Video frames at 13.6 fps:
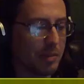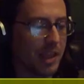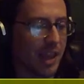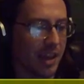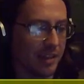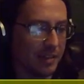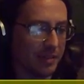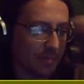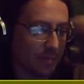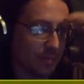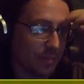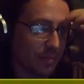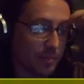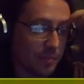get.
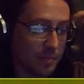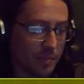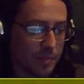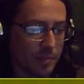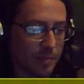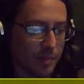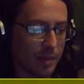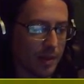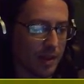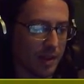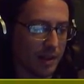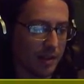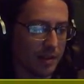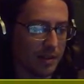Okay.